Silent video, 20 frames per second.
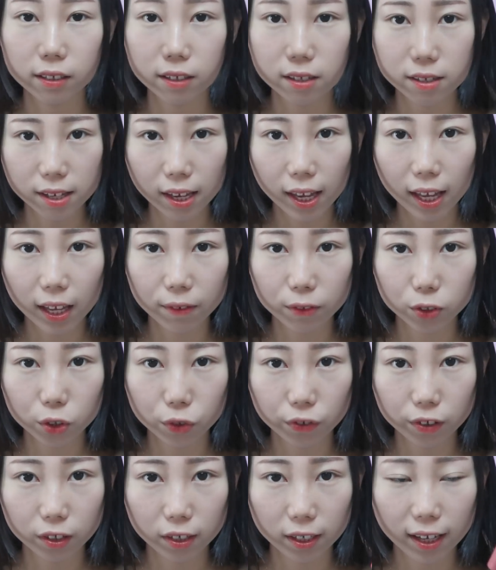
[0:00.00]
Uh, they have
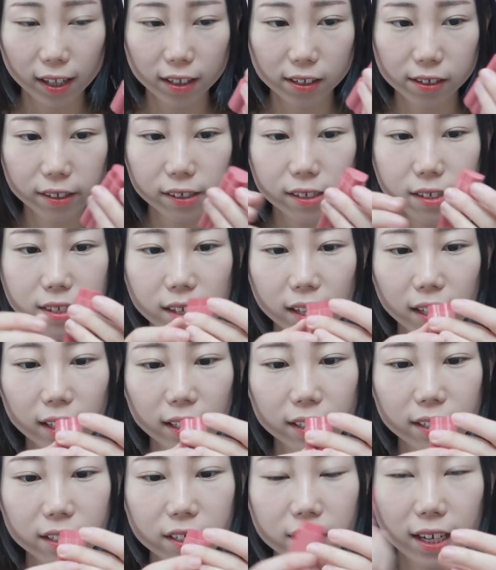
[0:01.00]
different colors
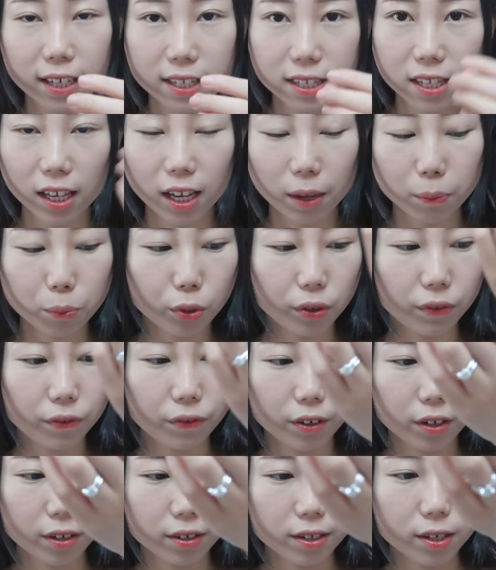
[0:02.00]
and I think I
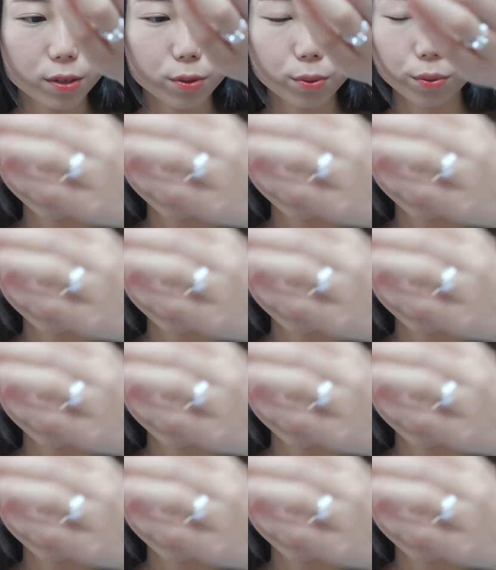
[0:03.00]
prefer this